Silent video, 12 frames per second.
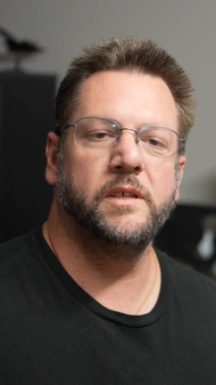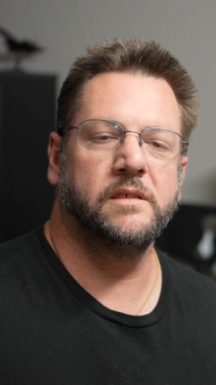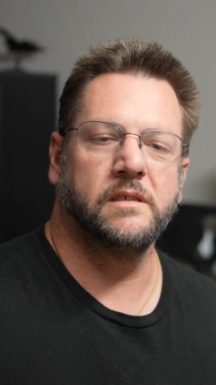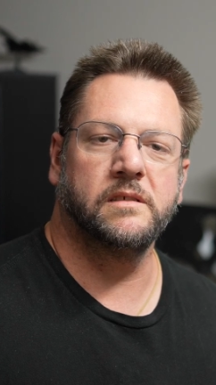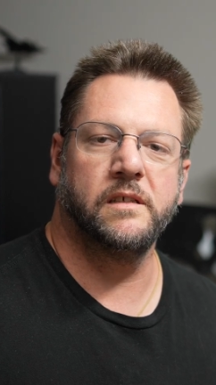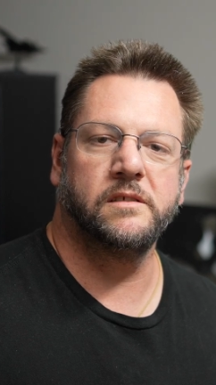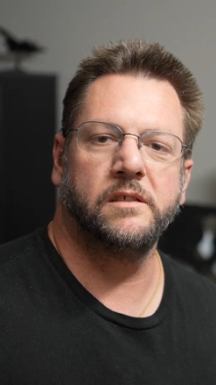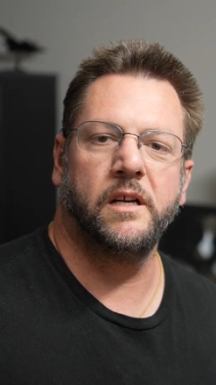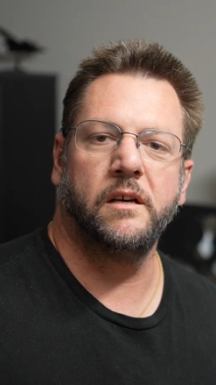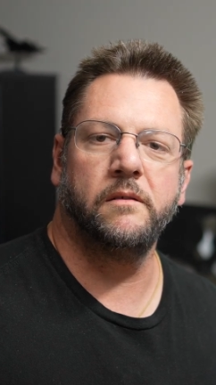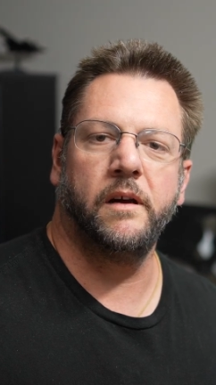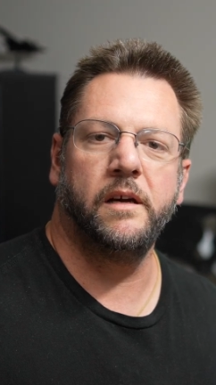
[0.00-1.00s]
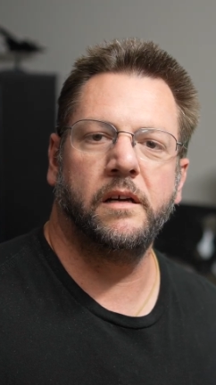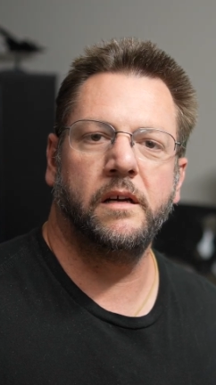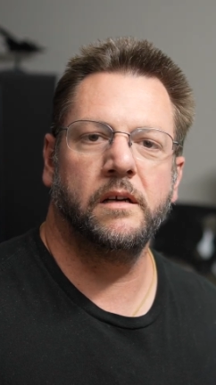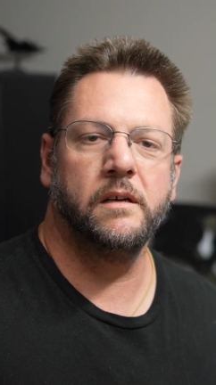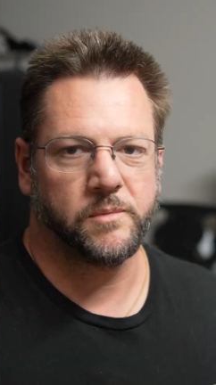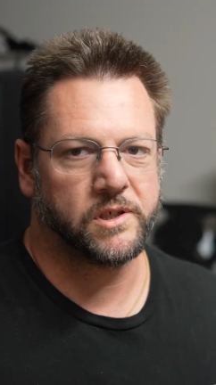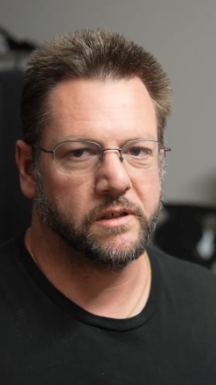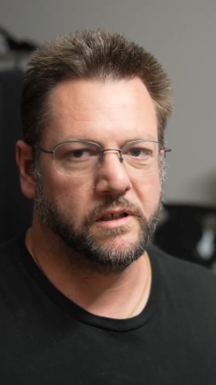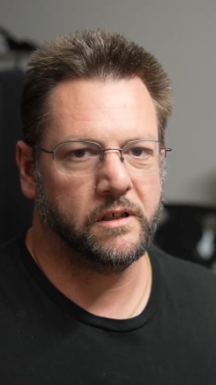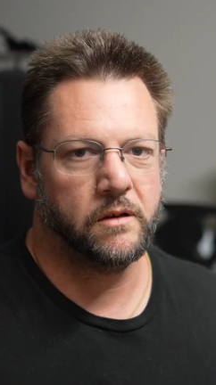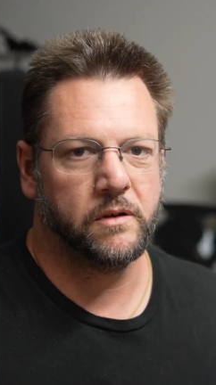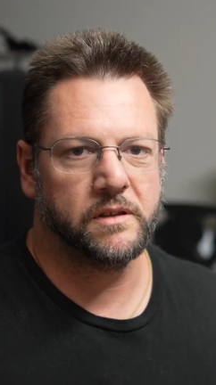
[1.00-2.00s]
This is Legendary Ray here. I'm sure you
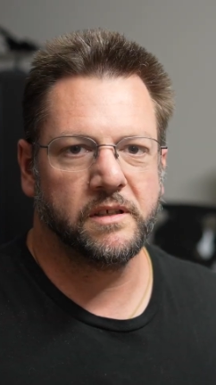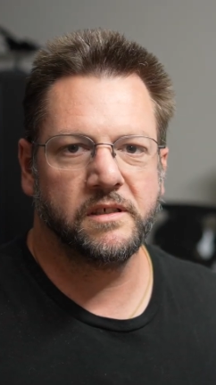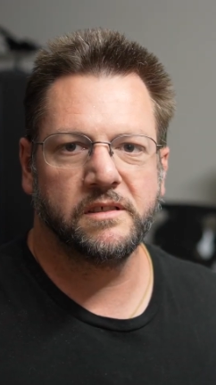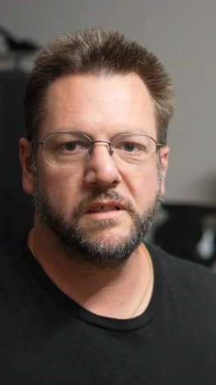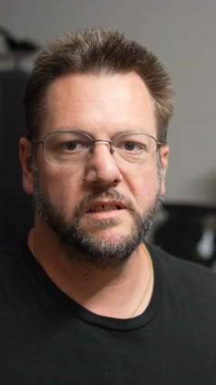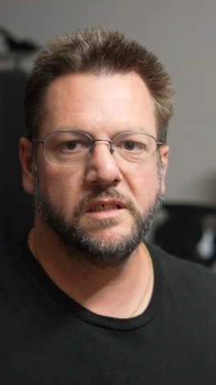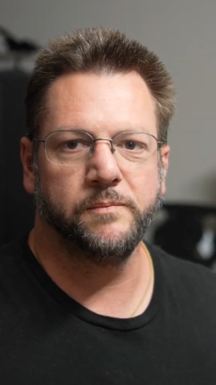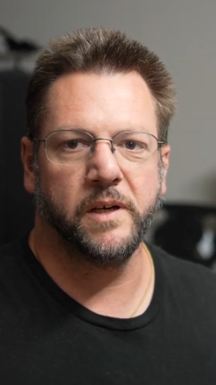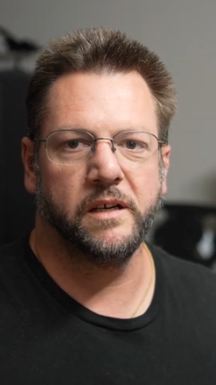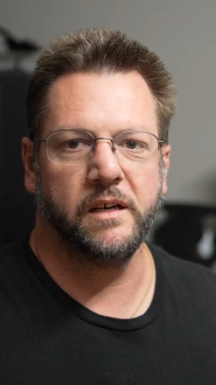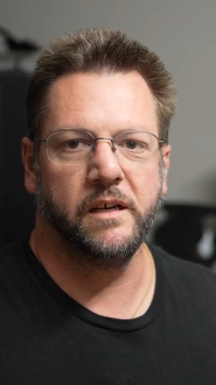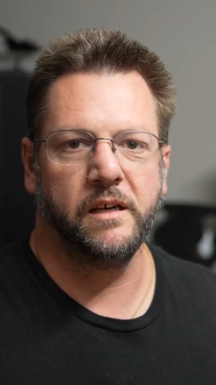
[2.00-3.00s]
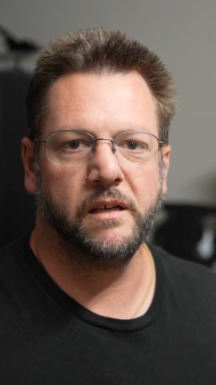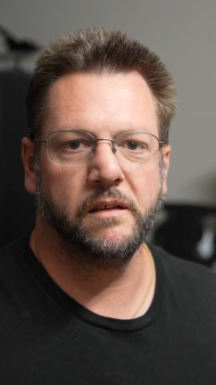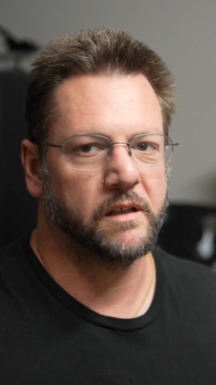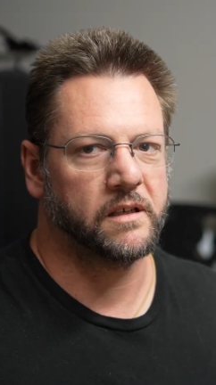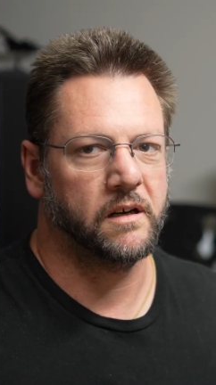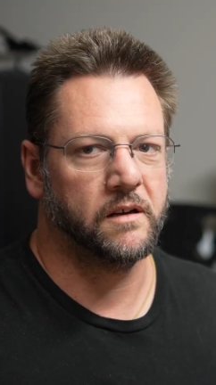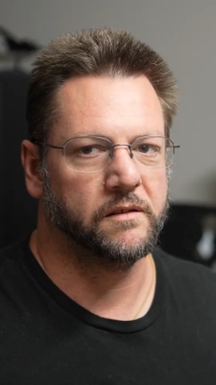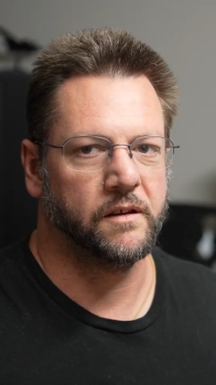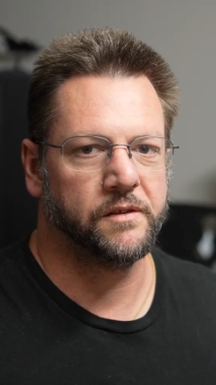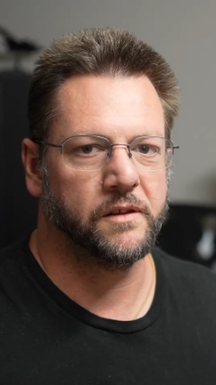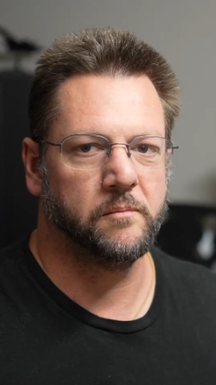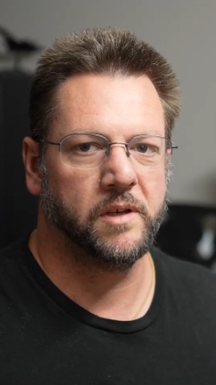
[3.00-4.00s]
know what this is by clicking on the
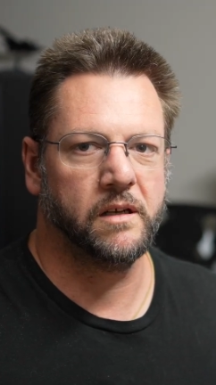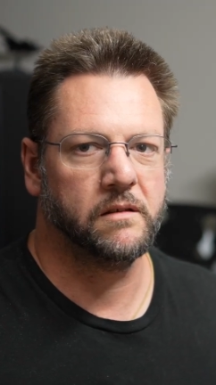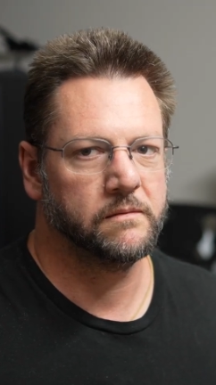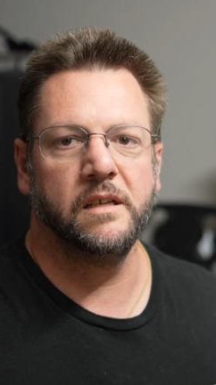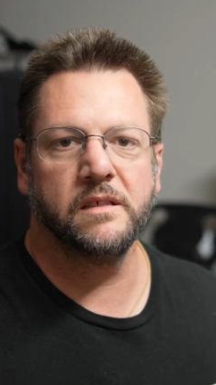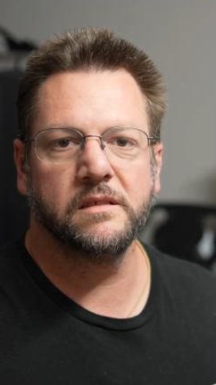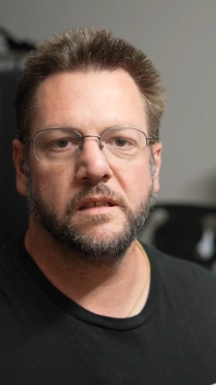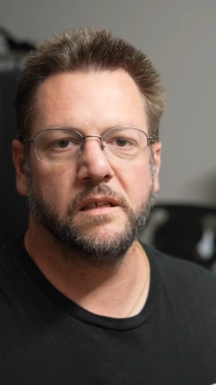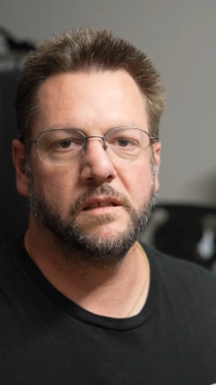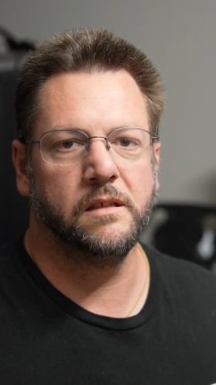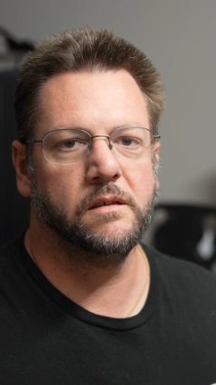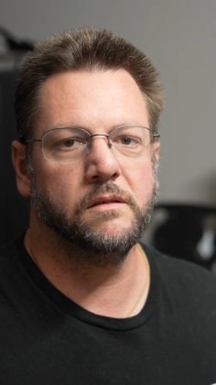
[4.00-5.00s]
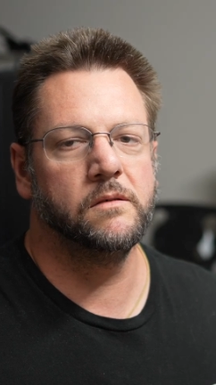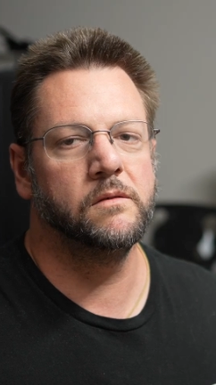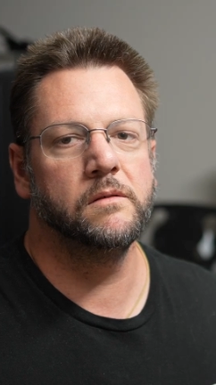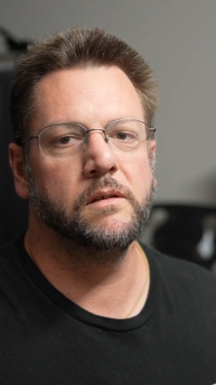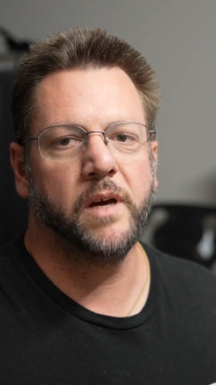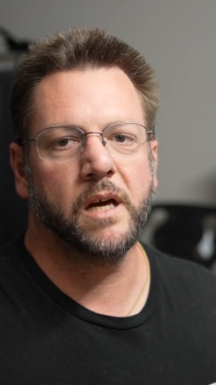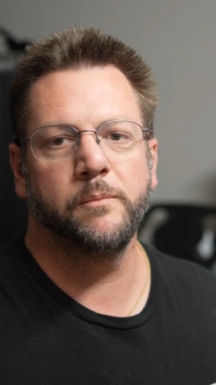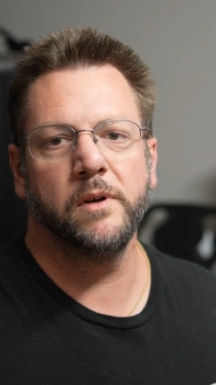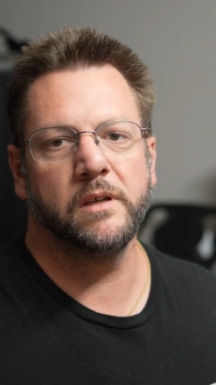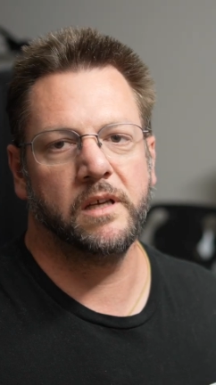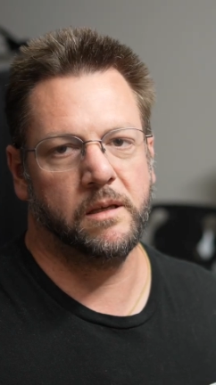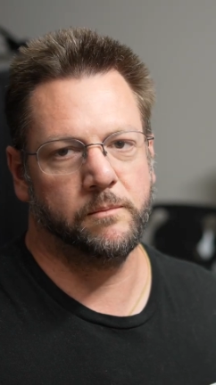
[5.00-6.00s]
thumbnail. It is the new
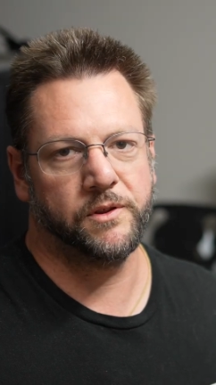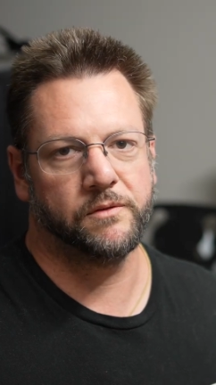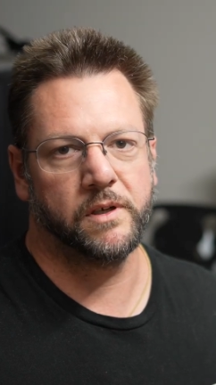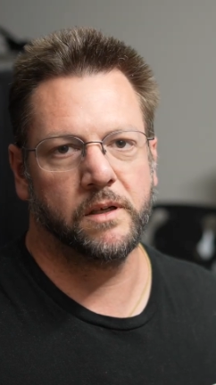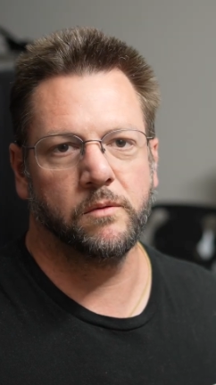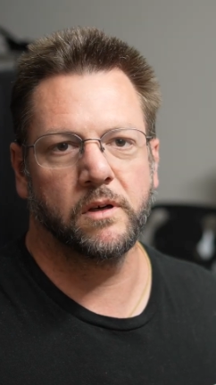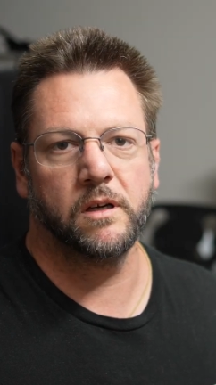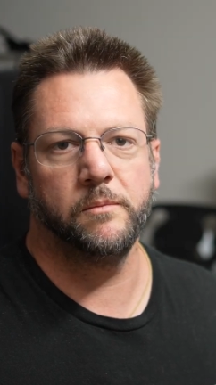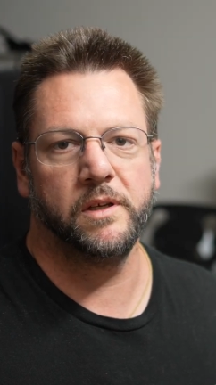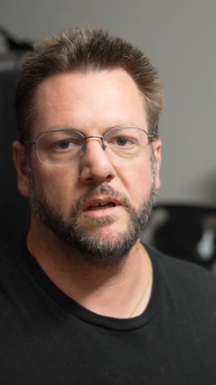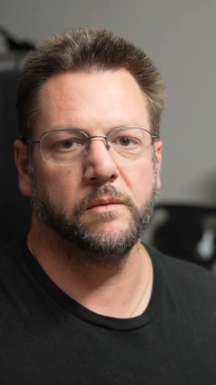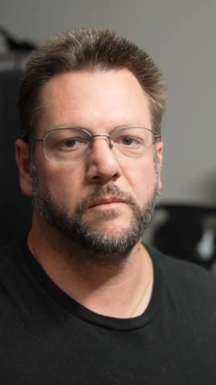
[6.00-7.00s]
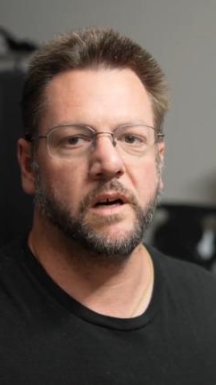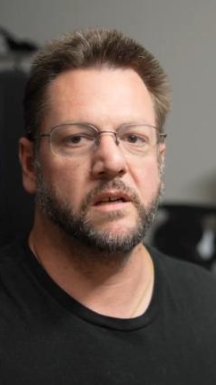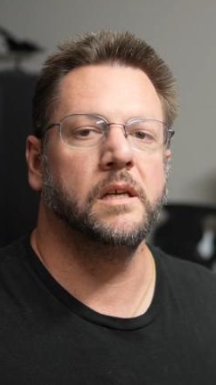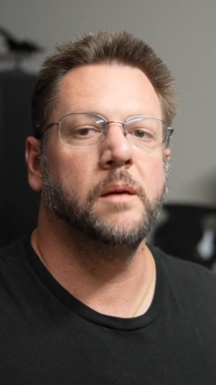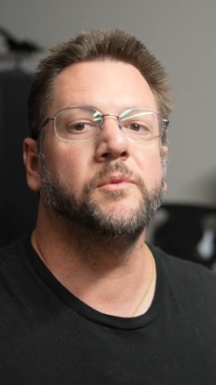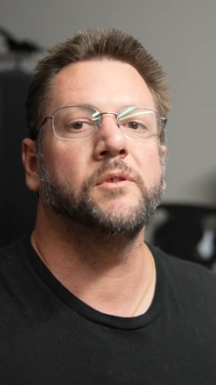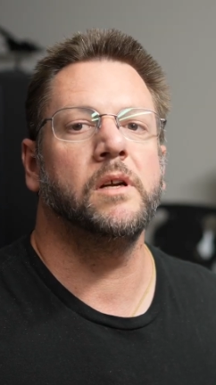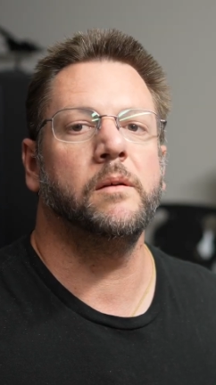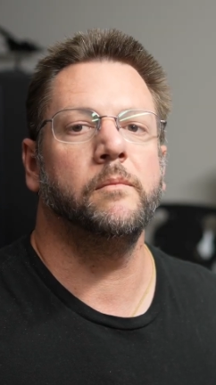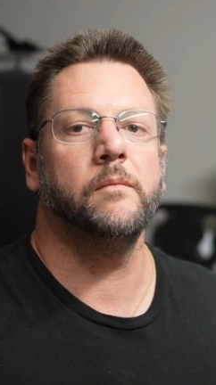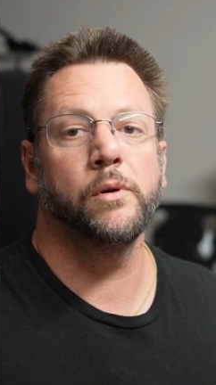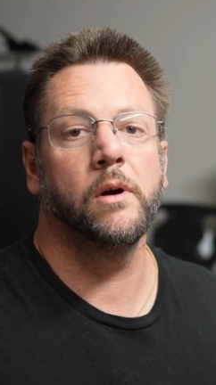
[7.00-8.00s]
MacBook M3 we're going to be unboxing.
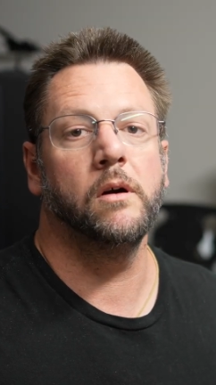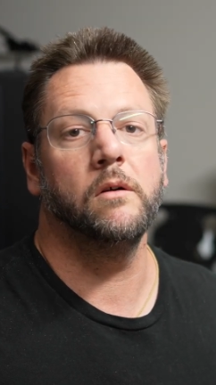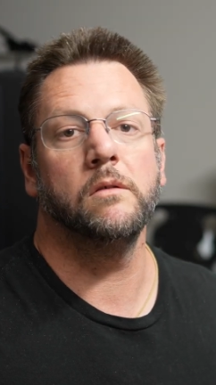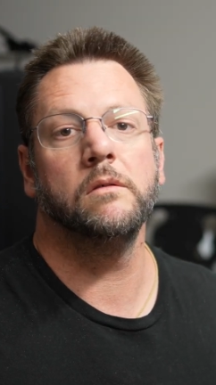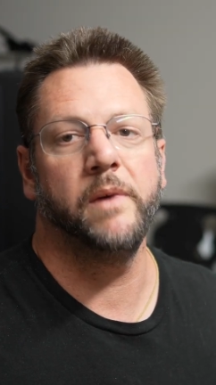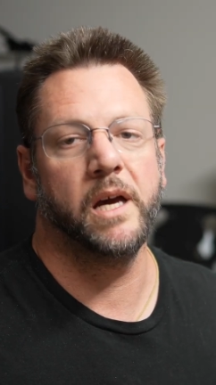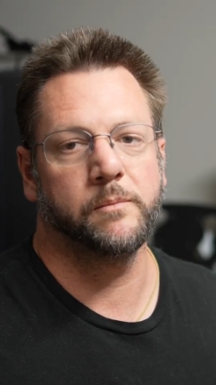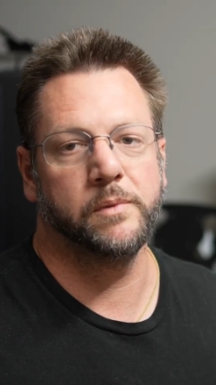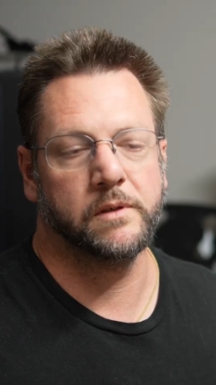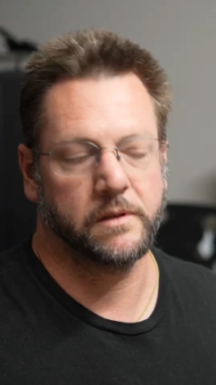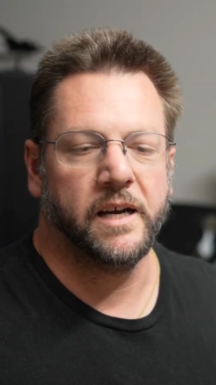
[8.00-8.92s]
M3 Pro MacBook.